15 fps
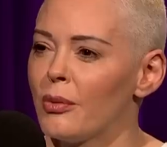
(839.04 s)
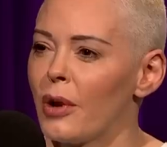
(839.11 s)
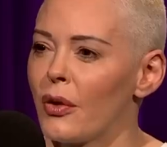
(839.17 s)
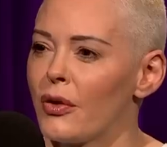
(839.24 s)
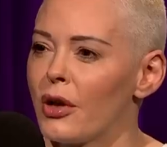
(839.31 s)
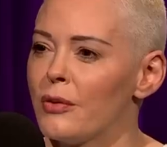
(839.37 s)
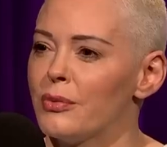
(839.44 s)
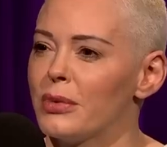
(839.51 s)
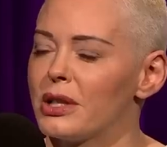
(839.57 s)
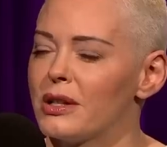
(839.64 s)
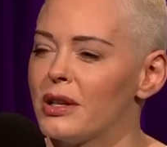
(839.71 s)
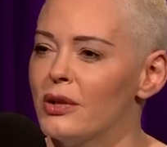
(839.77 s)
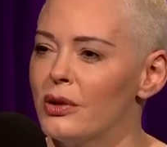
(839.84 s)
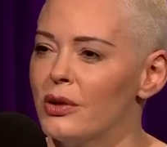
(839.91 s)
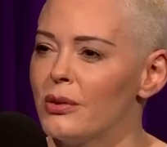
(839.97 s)
about them because
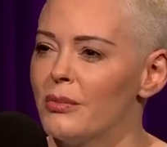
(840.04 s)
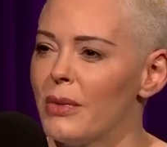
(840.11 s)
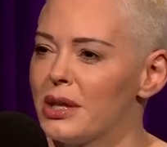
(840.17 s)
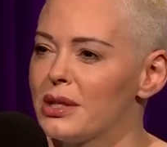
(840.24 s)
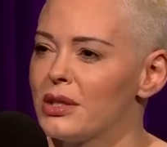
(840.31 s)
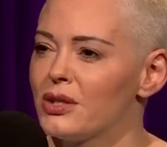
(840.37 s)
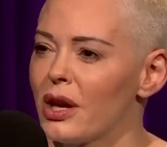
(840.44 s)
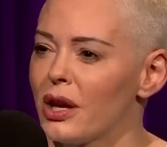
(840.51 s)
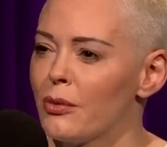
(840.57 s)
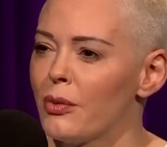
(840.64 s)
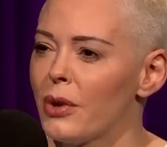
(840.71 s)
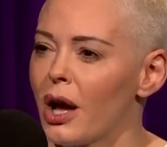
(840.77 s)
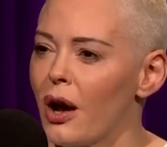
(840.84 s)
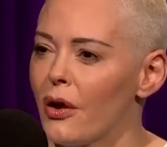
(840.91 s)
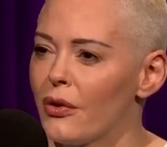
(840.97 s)
I knew the message had to
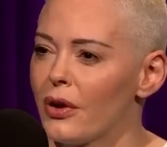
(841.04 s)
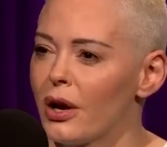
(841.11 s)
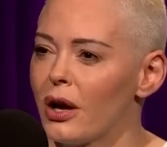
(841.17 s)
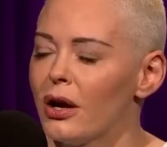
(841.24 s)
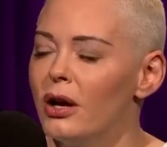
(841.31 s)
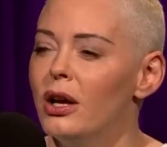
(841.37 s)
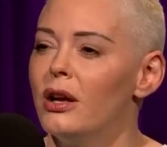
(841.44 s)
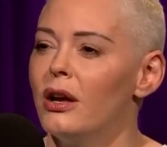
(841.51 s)
be out there.